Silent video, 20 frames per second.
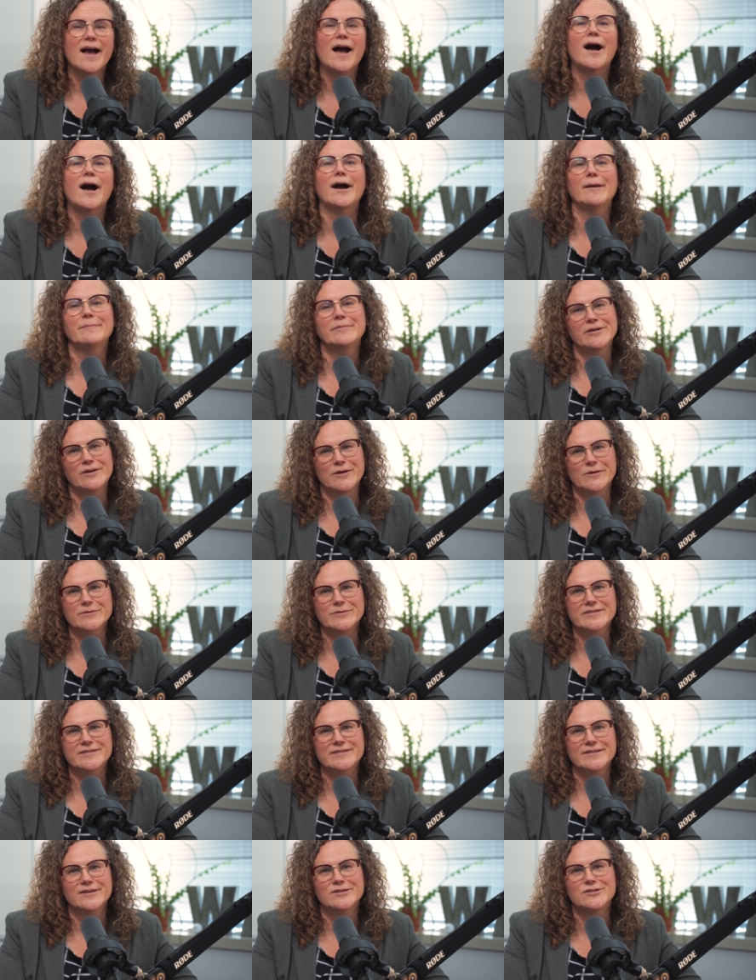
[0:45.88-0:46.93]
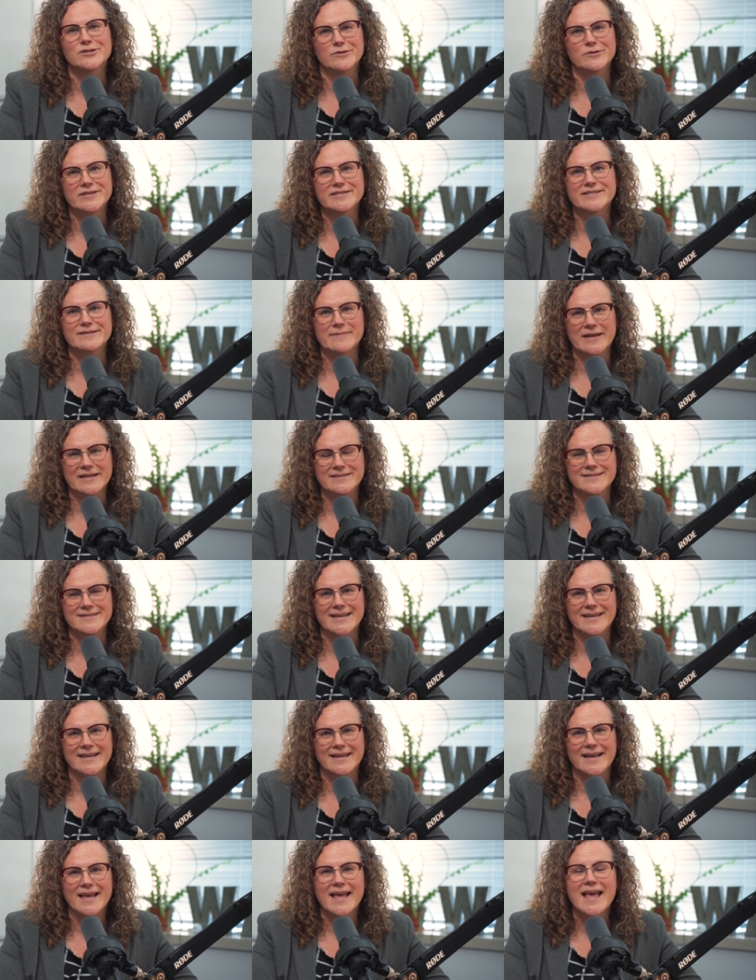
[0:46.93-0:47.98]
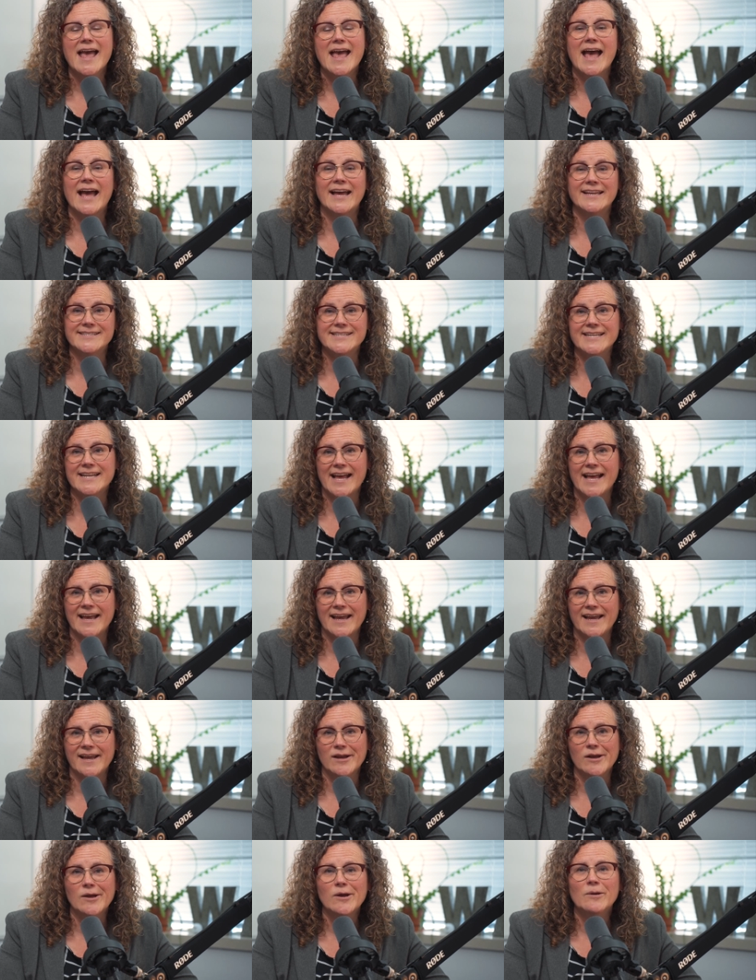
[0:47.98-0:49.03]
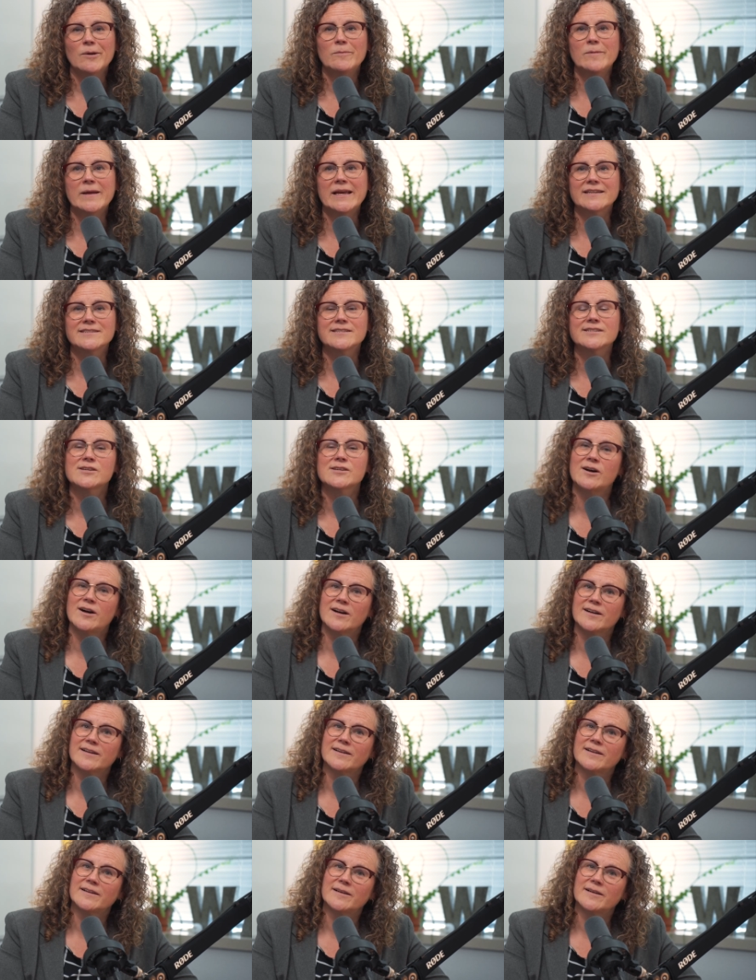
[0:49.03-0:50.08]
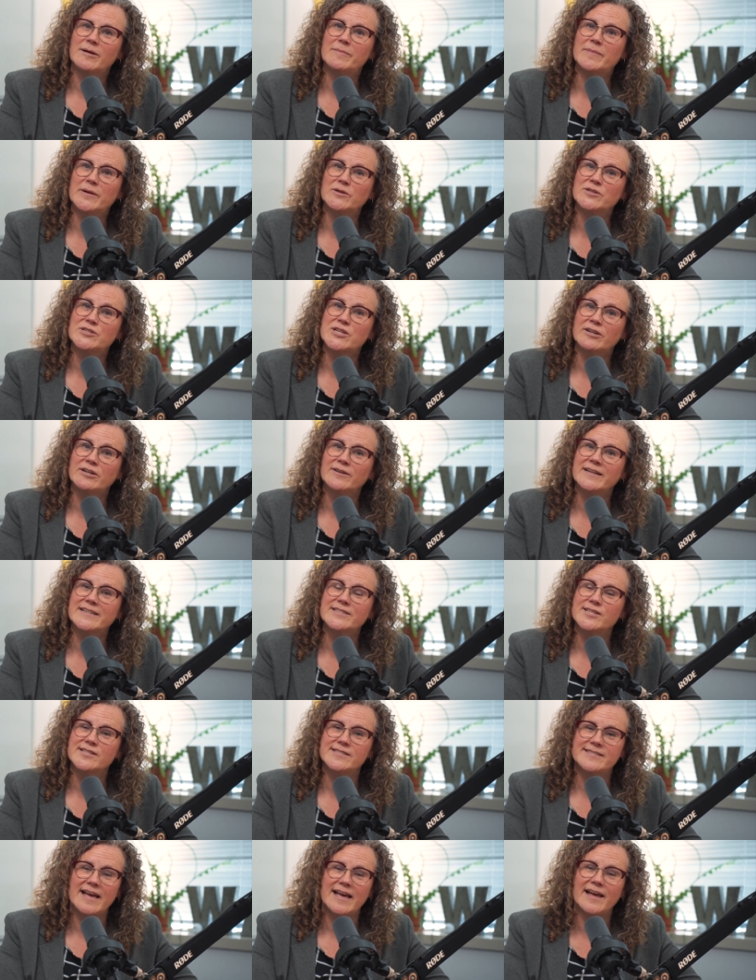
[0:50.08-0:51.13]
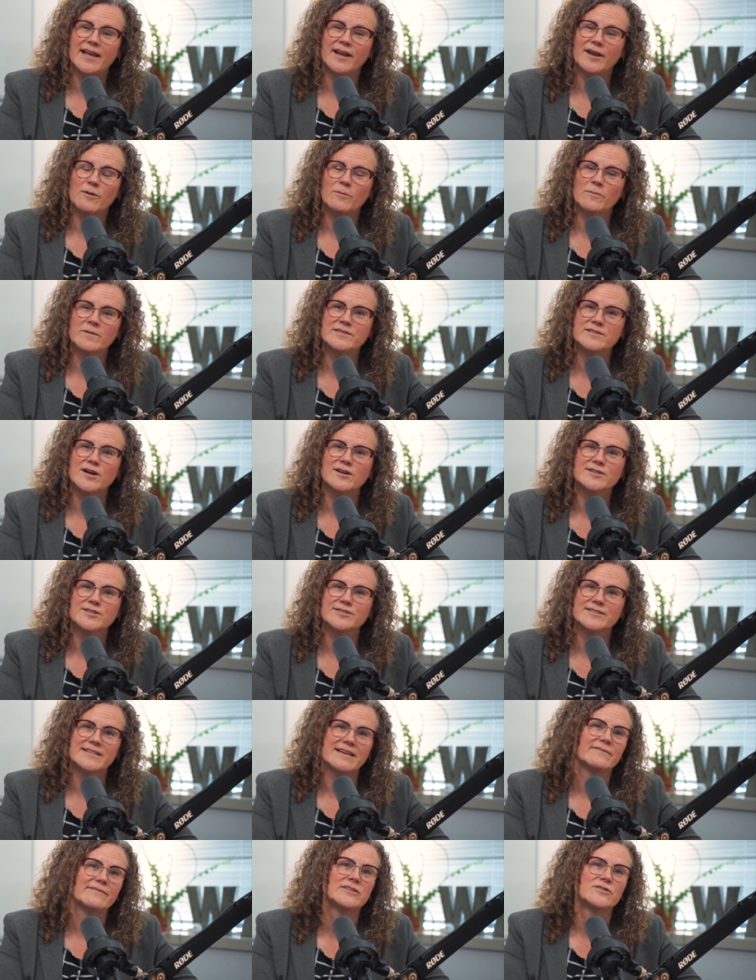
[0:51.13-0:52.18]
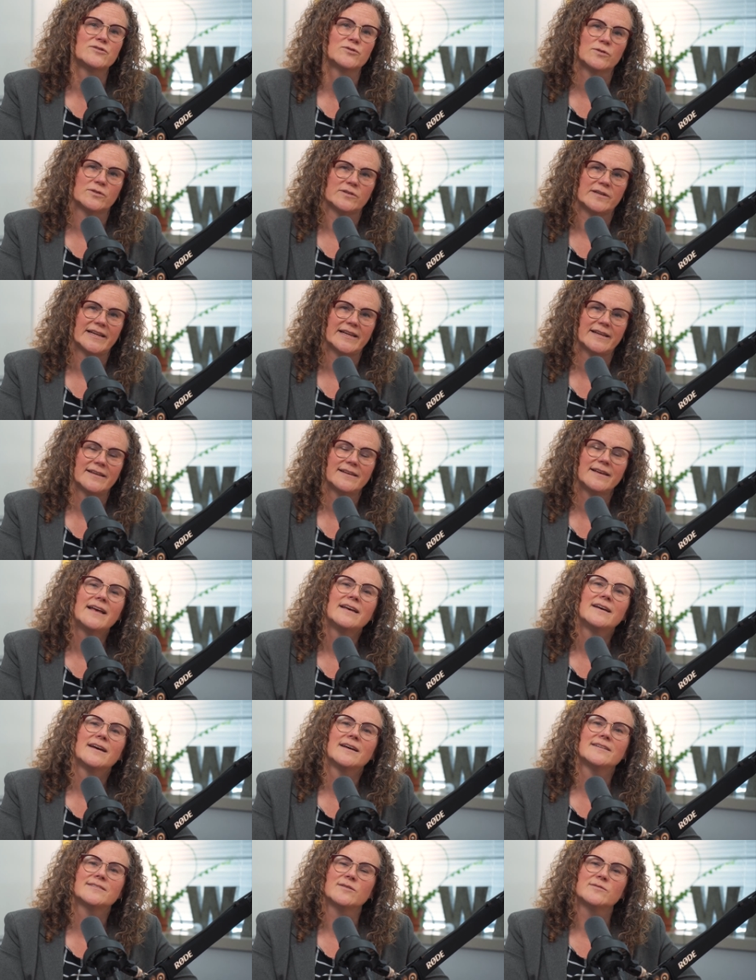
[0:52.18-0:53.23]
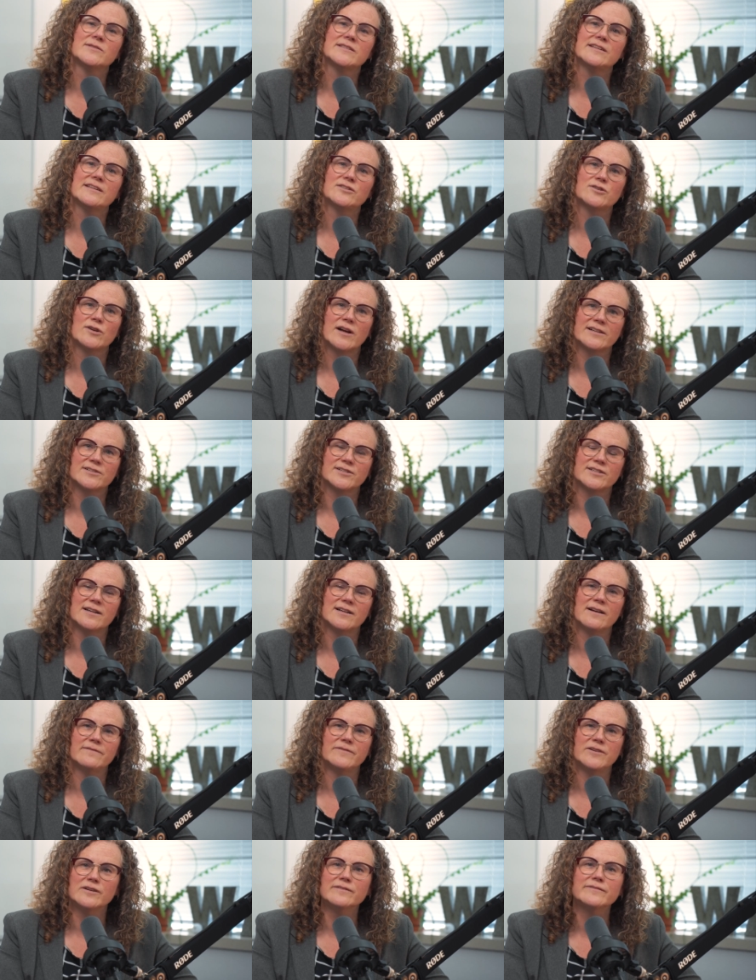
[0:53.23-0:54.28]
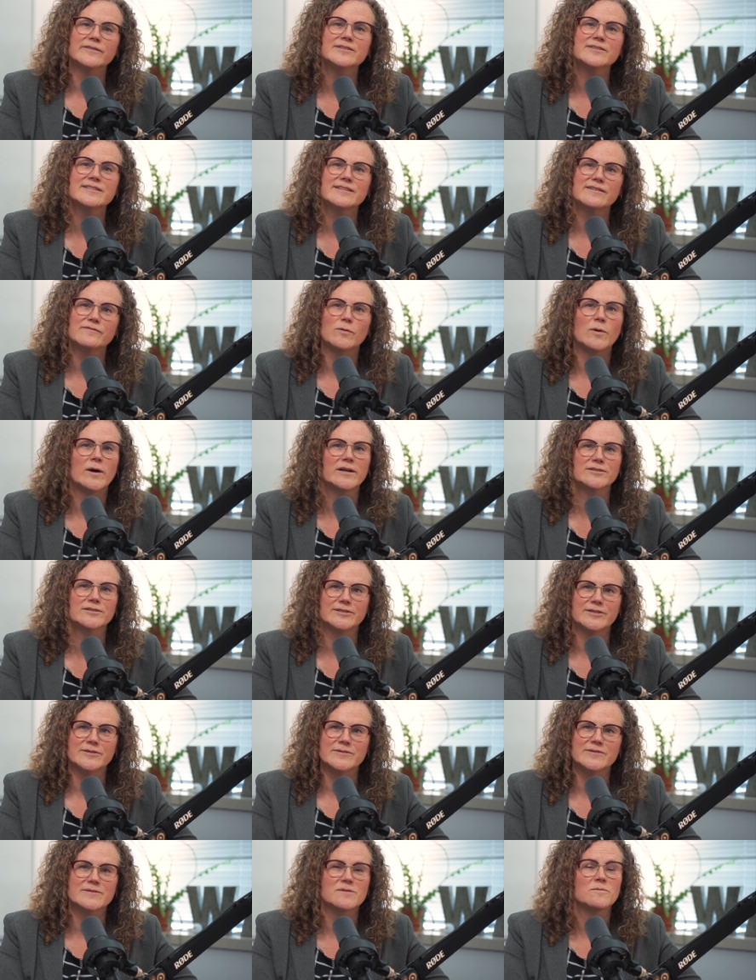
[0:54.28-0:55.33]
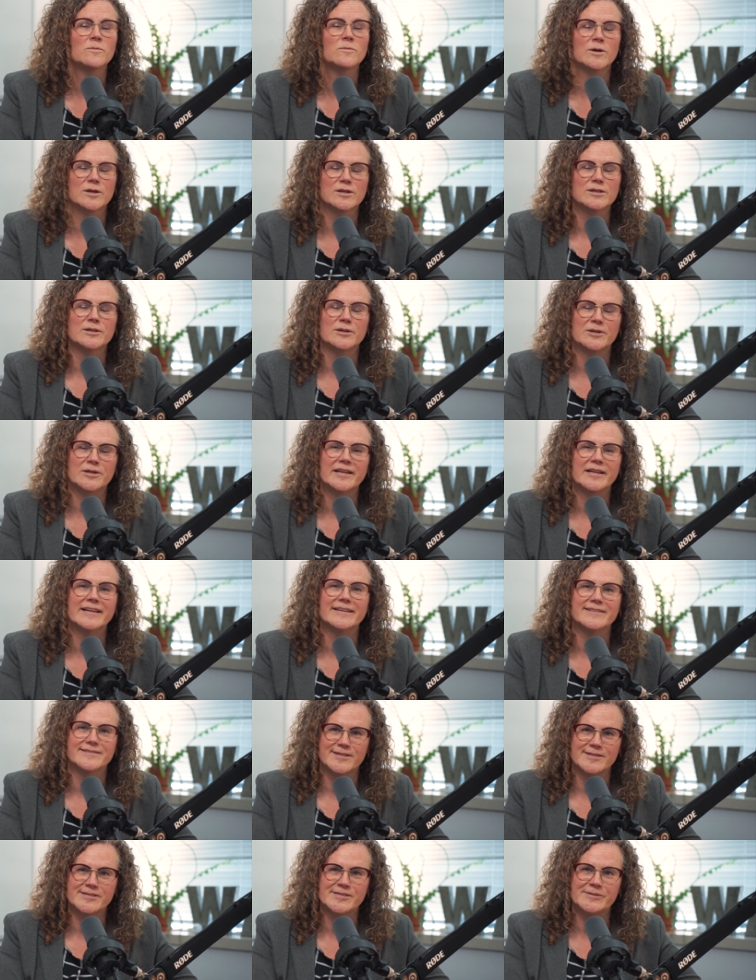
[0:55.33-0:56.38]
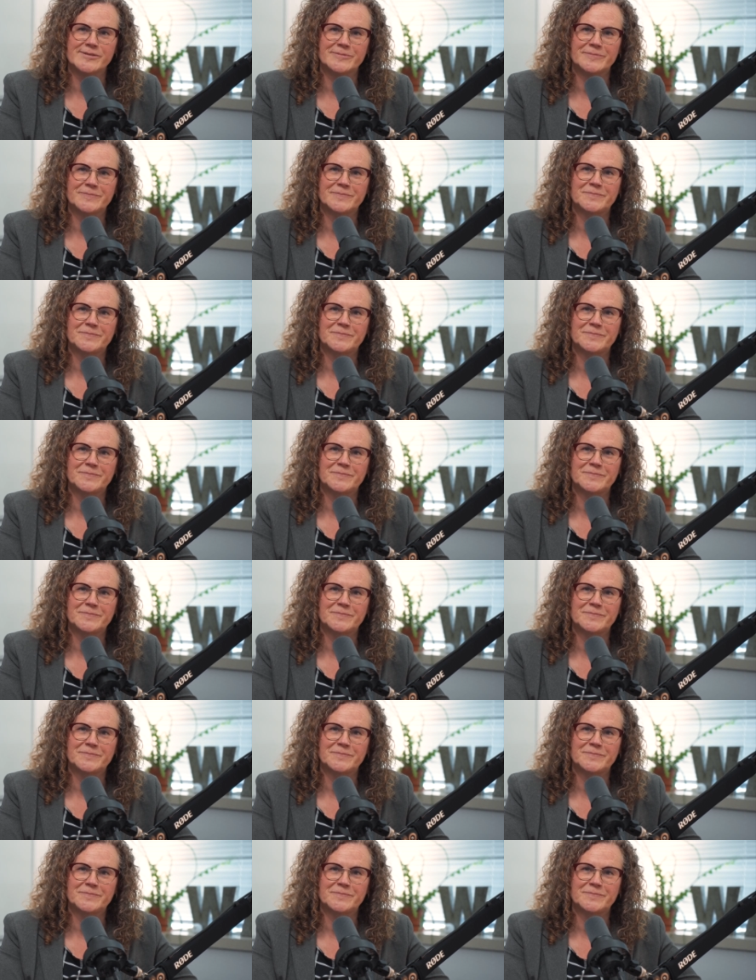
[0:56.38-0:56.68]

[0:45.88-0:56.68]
I'm your host, Jody Szymanski, and today we get to talk about Generation Z with Dr. David Drewery, Associate Director of University of Waterloo's Work Learn Institute.